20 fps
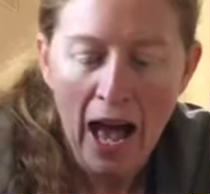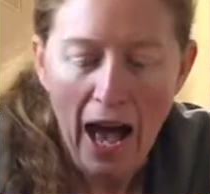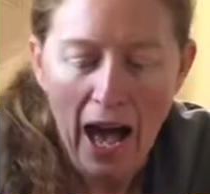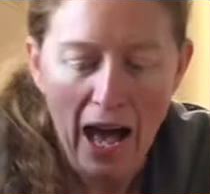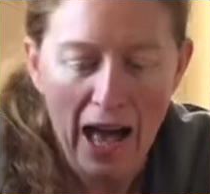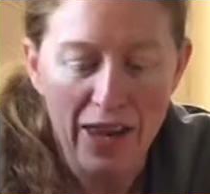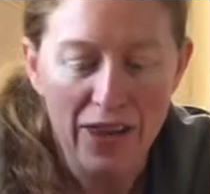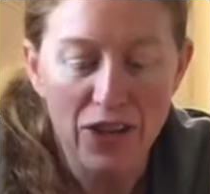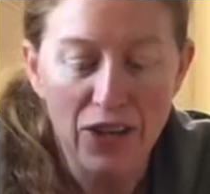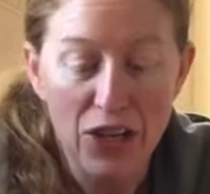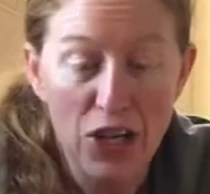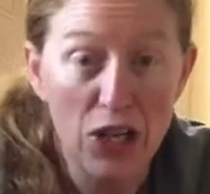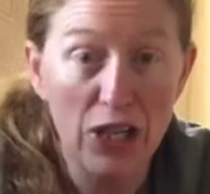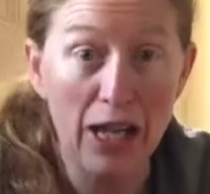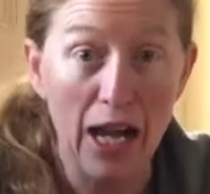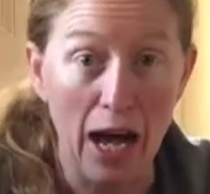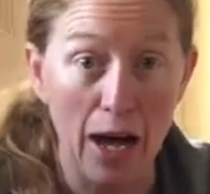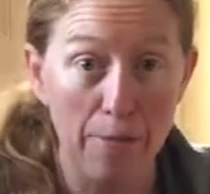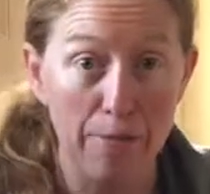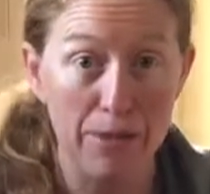under your
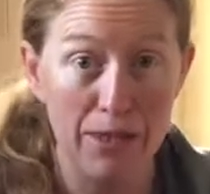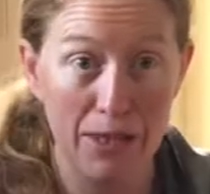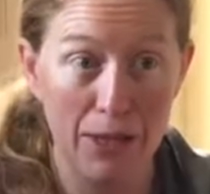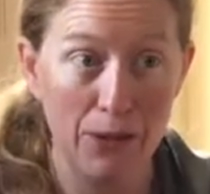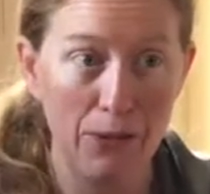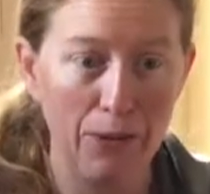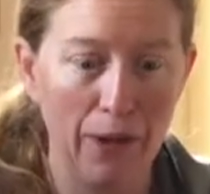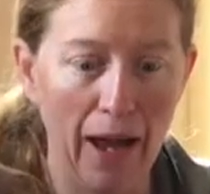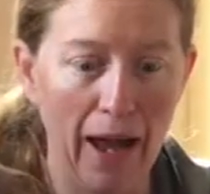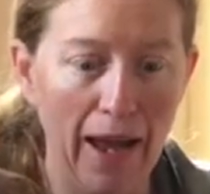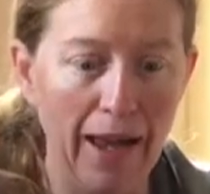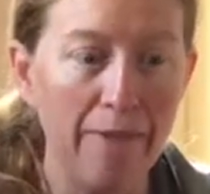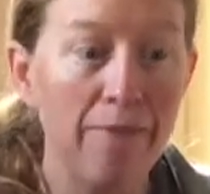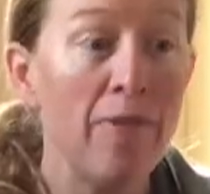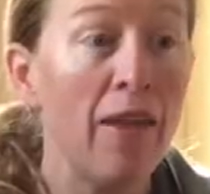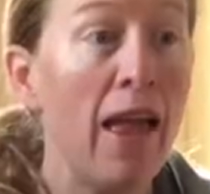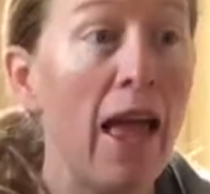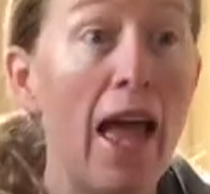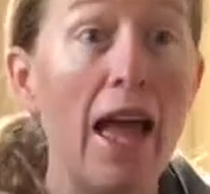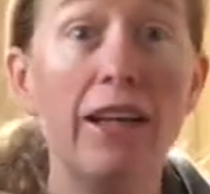cups, okay?
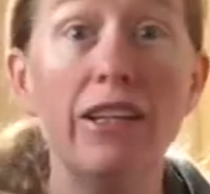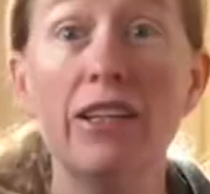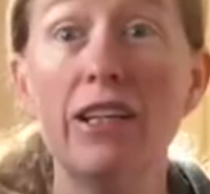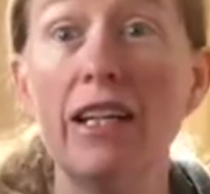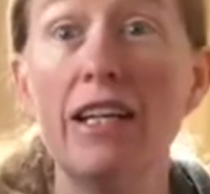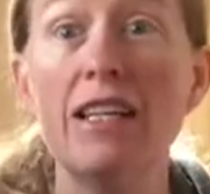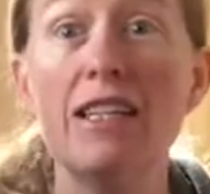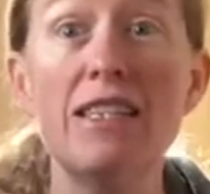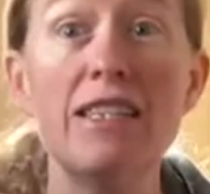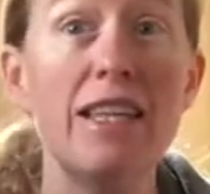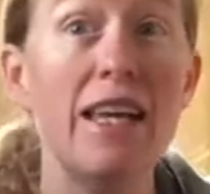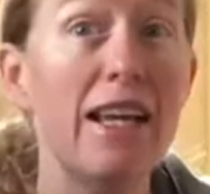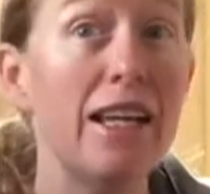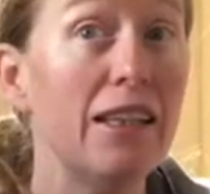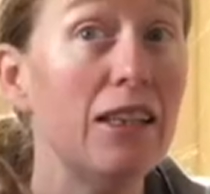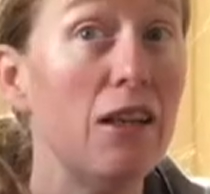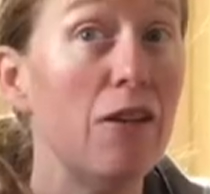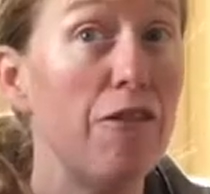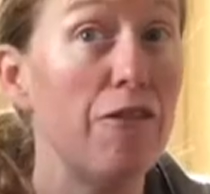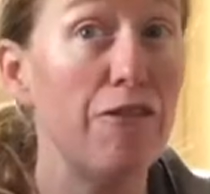And you're gonna sing
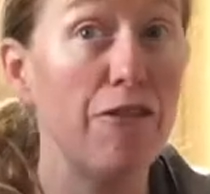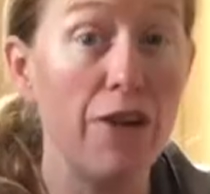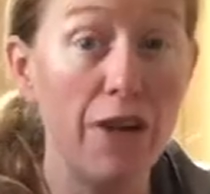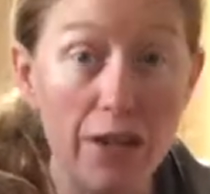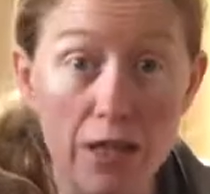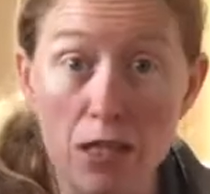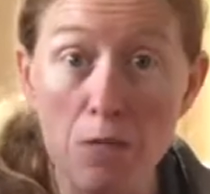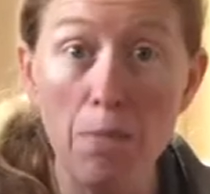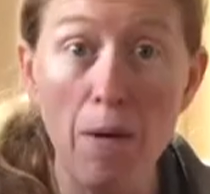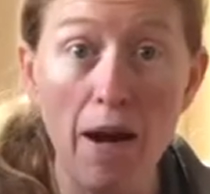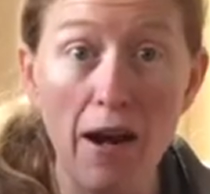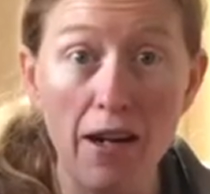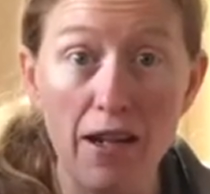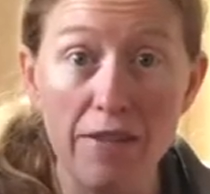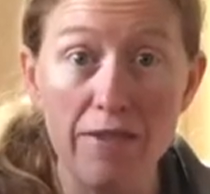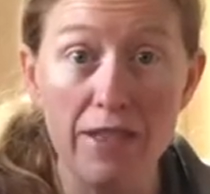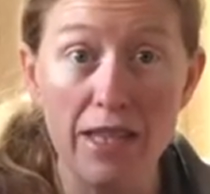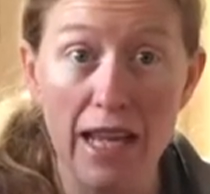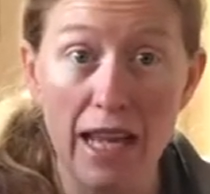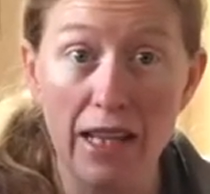the first part of
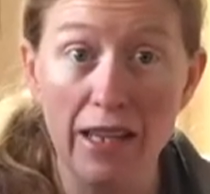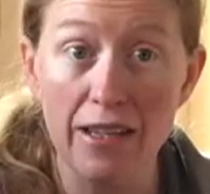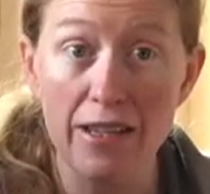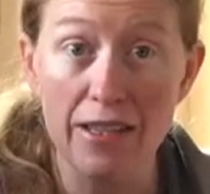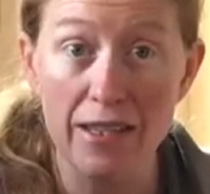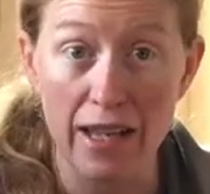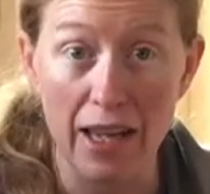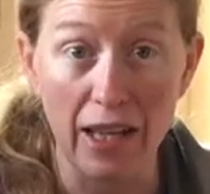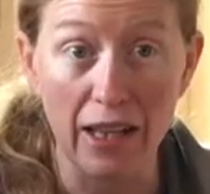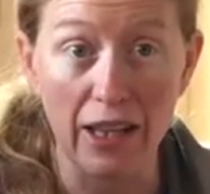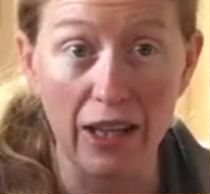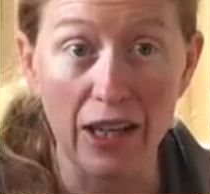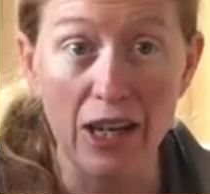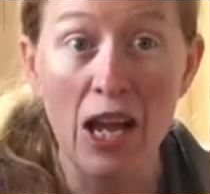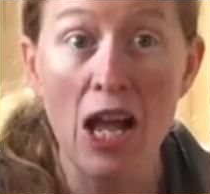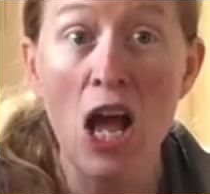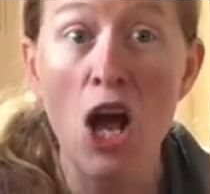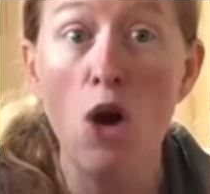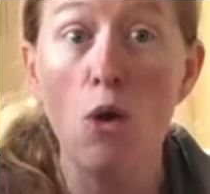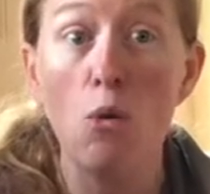Sailor Sailor
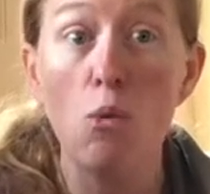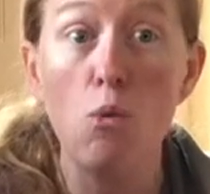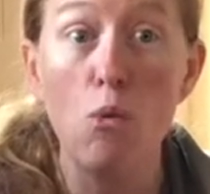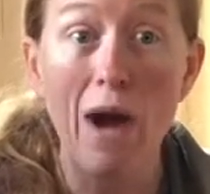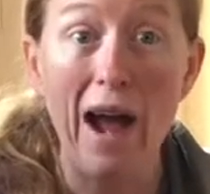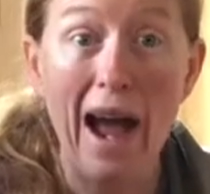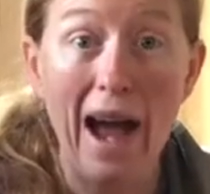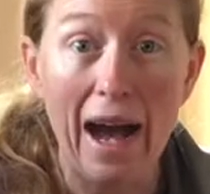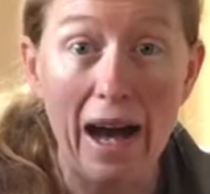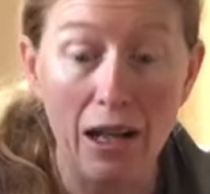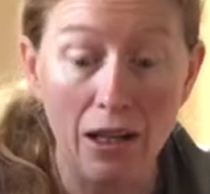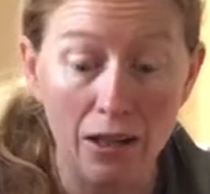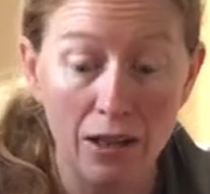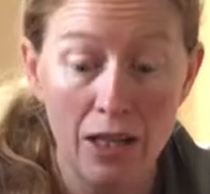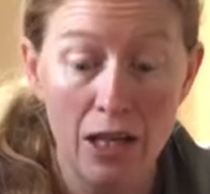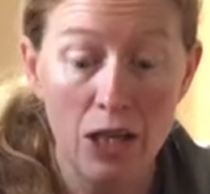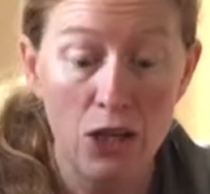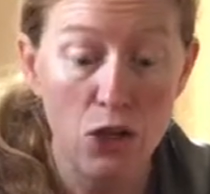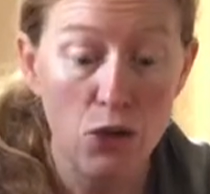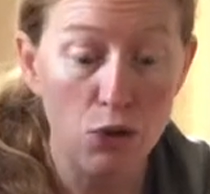while
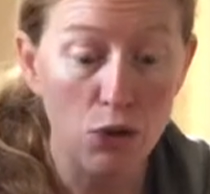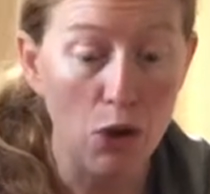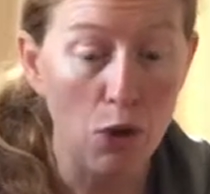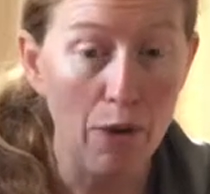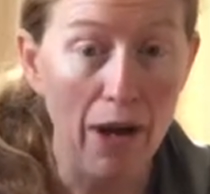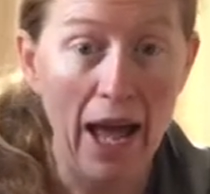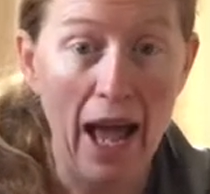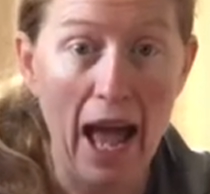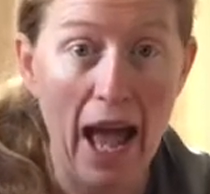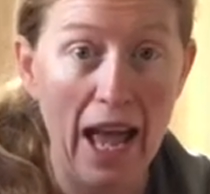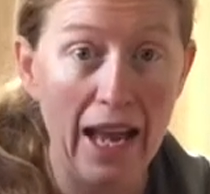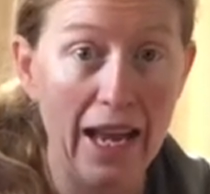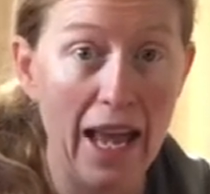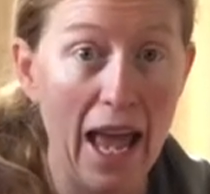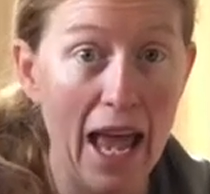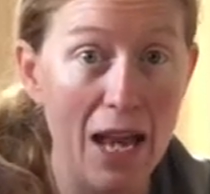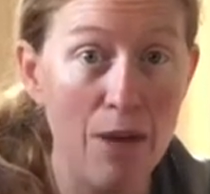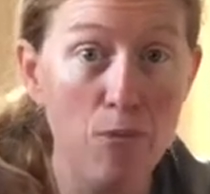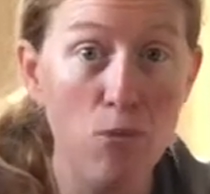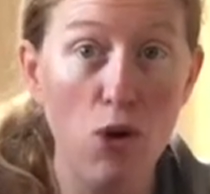you go ahead
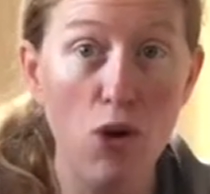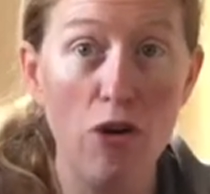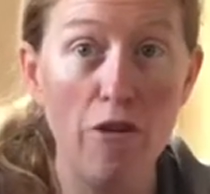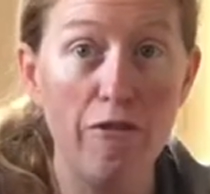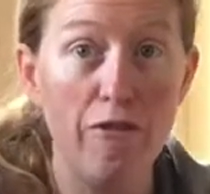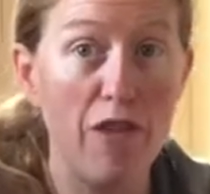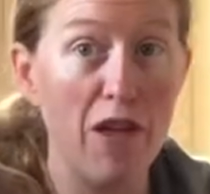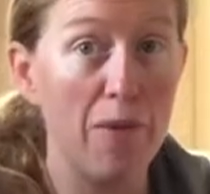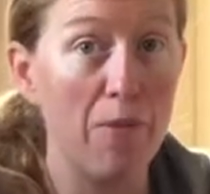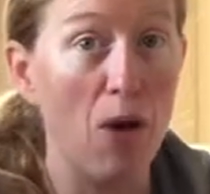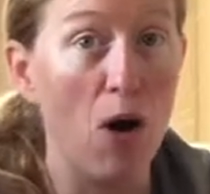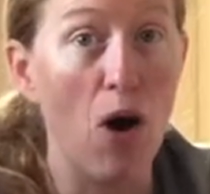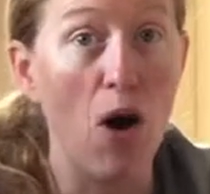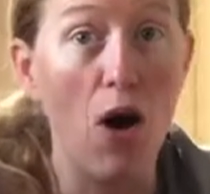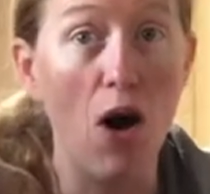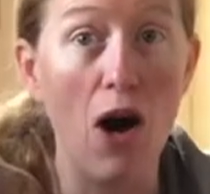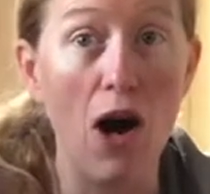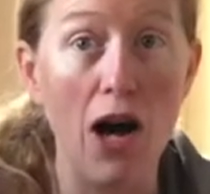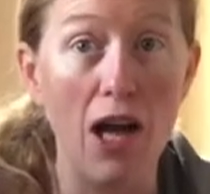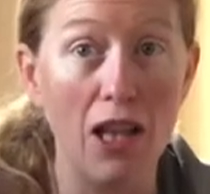and move them
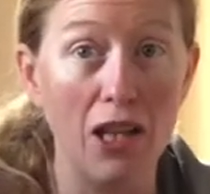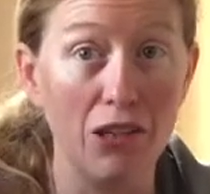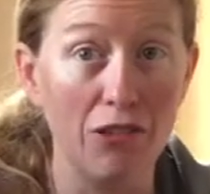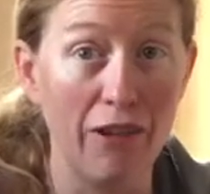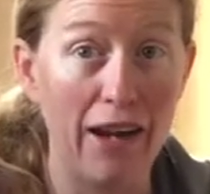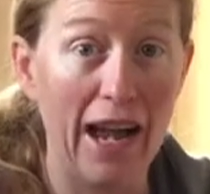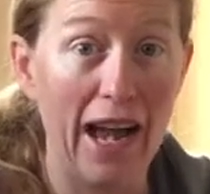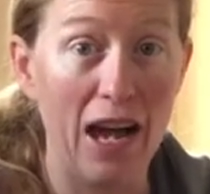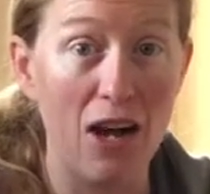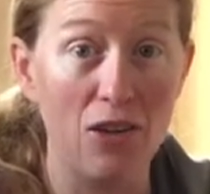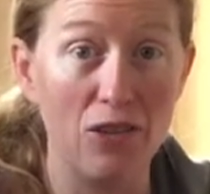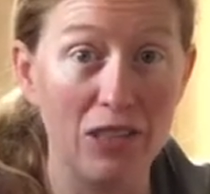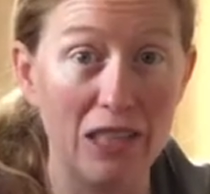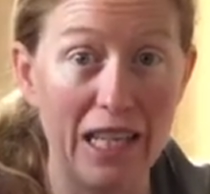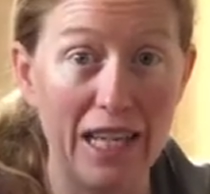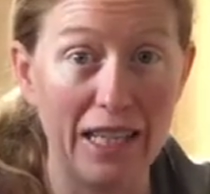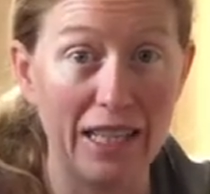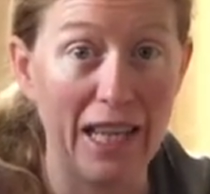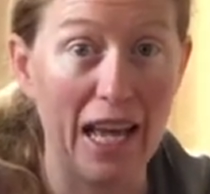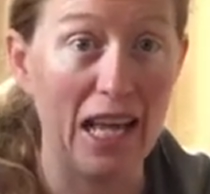all around
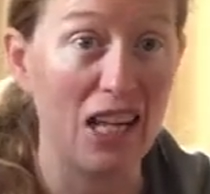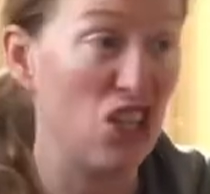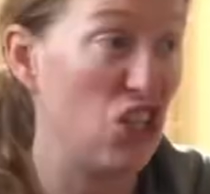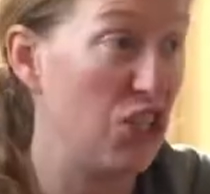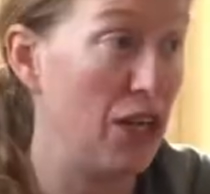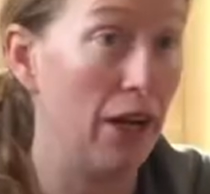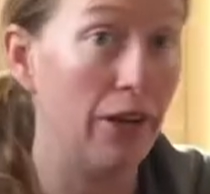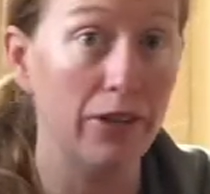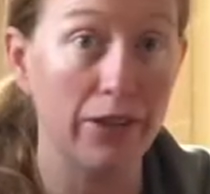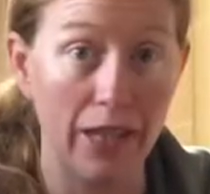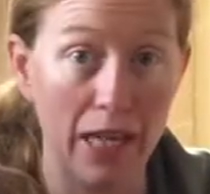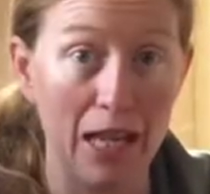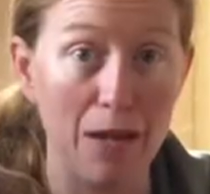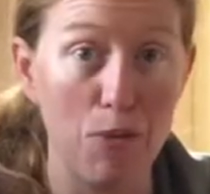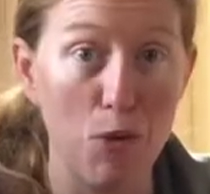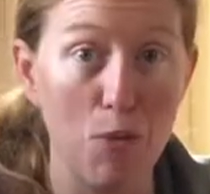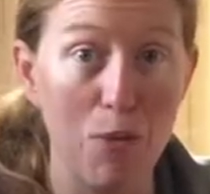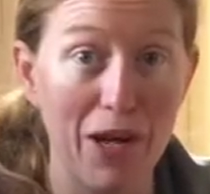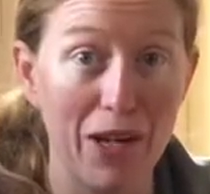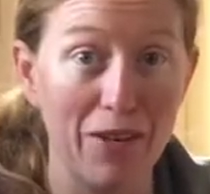like that shell game
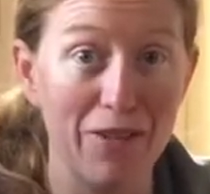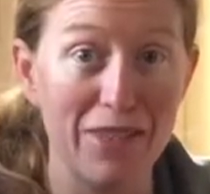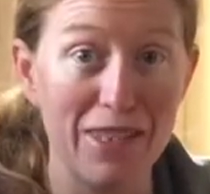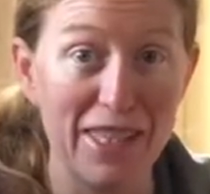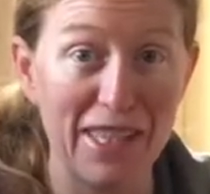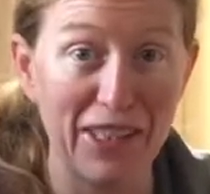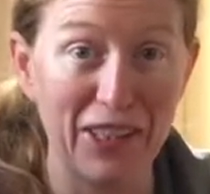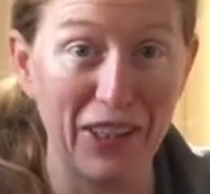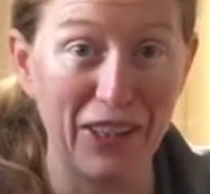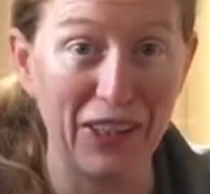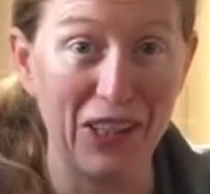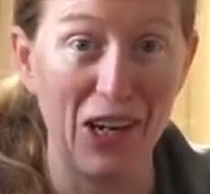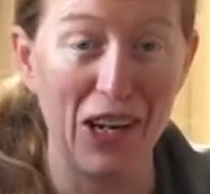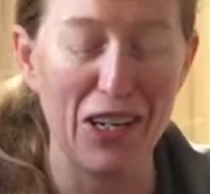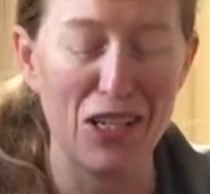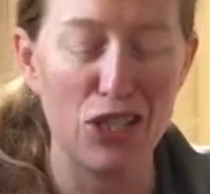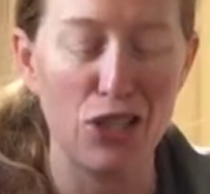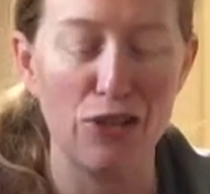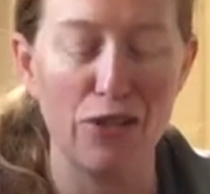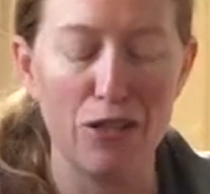you might have seen on
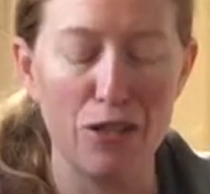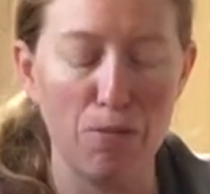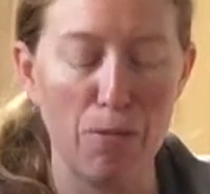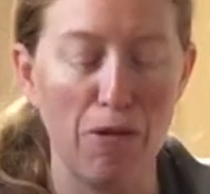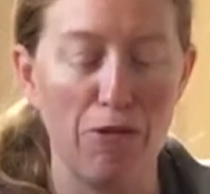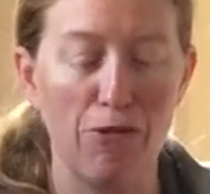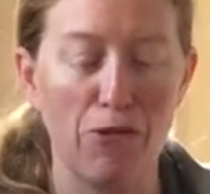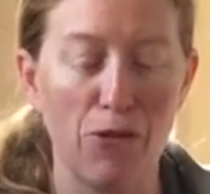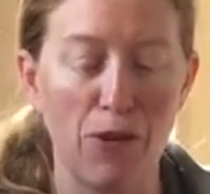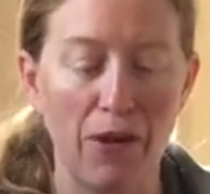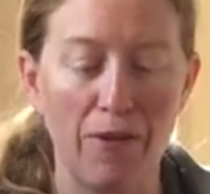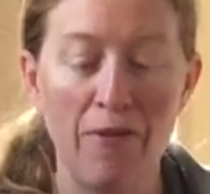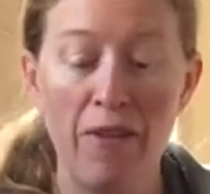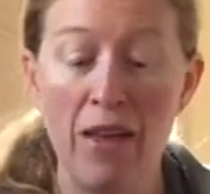cartoons before.